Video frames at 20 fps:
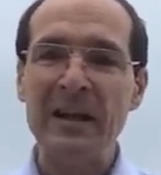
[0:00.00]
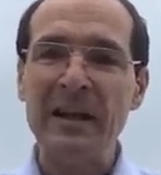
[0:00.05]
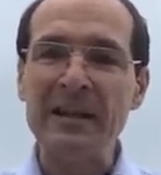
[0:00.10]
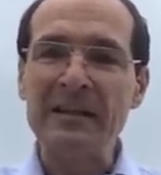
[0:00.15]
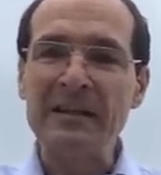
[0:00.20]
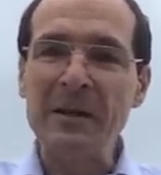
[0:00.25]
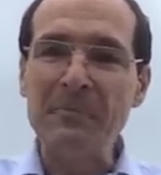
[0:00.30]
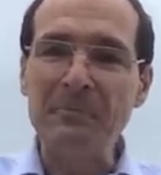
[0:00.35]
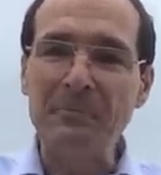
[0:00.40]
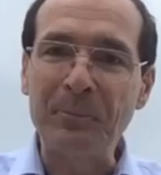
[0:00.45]

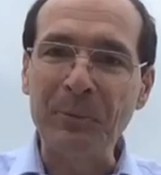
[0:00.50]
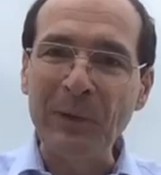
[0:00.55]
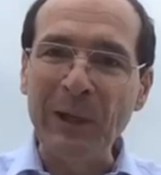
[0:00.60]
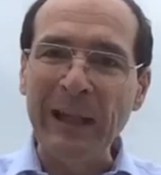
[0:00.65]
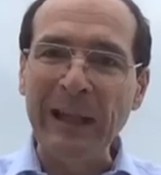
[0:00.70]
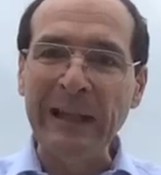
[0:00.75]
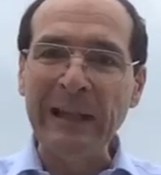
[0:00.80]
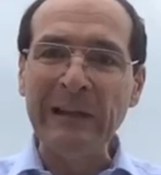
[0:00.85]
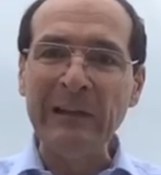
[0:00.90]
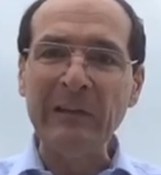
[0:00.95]
it's the
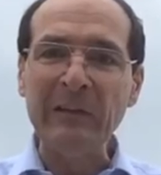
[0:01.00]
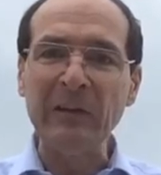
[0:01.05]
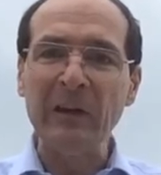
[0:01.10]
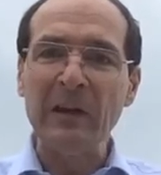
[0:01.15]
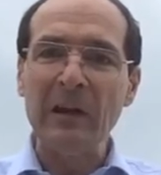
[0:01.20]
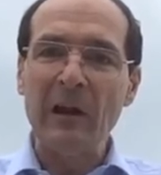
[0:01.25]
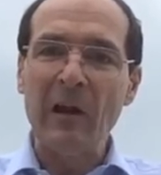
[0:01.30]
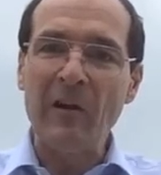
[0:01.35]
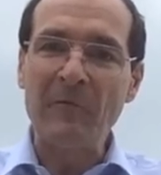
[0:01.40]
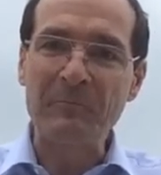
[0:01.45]
blend
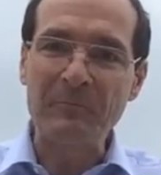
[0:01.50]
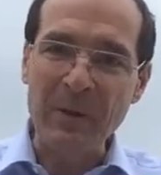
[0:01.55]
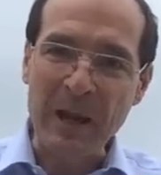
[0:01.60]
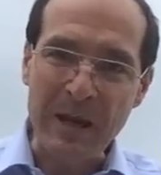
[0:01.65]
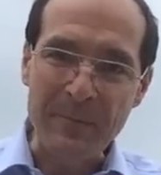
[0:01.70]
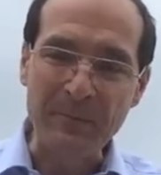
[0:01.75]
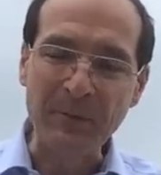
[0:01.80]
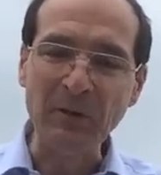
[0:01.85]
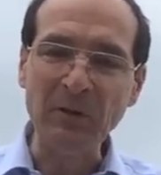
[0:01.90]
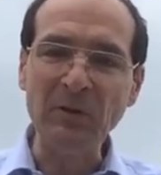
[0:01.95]
of
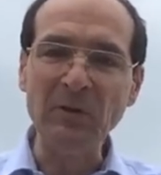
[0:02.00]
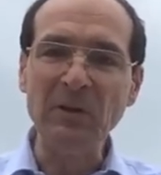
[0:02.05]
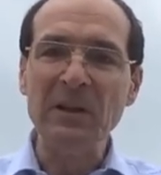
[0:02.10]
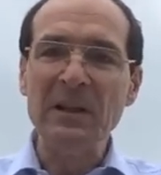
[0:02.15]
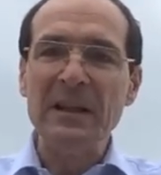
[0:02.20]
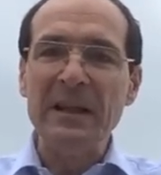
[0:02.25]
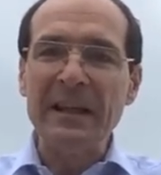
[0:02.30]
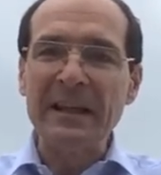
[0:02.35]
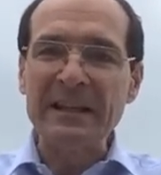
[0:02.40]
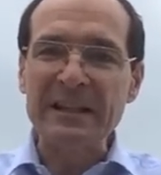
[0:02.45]
people
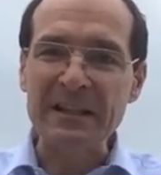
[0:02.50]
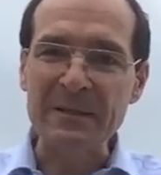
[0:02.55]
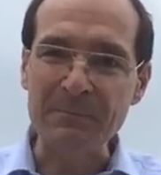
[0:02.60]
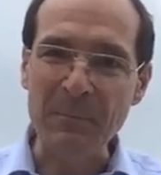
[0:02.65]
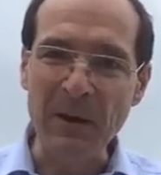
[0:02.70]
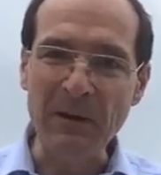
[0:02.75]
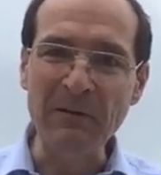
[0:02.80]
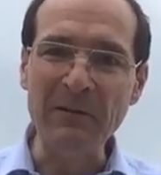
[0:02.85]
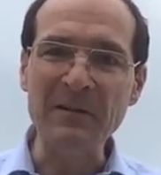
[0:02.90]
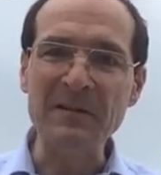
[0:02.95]

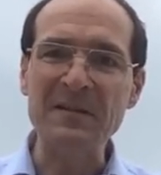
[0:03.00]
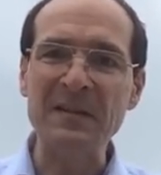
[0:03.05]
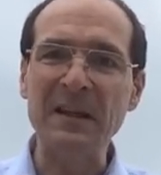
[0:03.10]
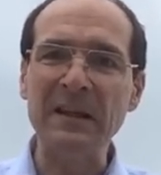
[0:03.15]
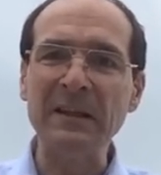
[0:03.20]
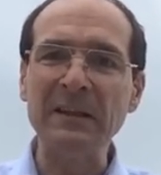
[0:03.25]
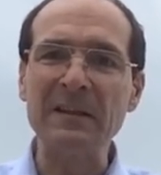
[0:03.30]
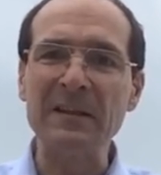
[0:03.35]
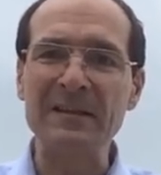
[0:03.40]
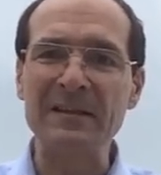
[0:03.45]

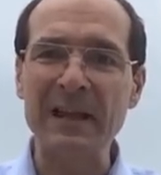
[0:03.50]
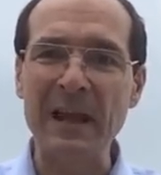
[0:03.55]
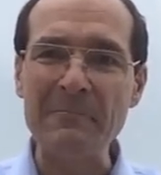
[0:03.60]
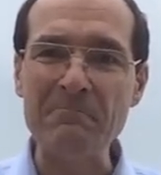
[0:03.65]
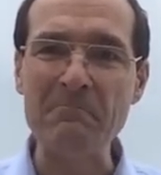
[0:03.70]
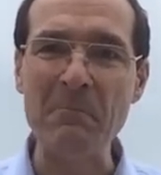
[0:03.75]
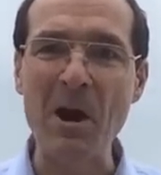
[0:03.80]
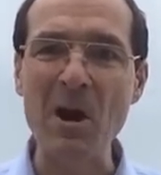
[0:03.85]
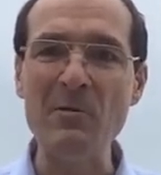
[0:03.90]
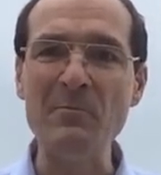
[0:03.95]
experiencing the
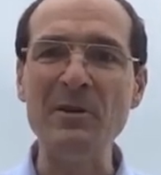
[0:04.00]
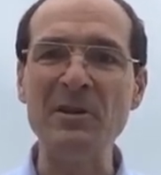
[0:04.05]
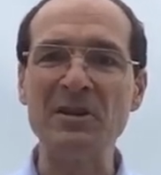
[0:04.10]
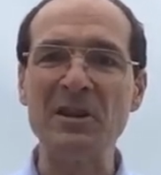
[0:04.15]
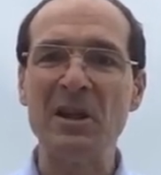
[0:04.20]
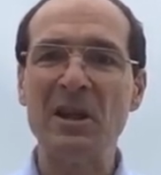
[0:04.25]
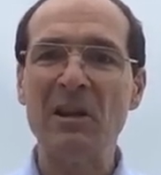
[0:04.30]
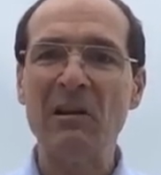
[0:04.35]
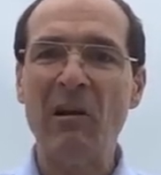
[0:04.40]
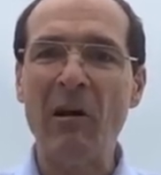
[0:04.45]
same moment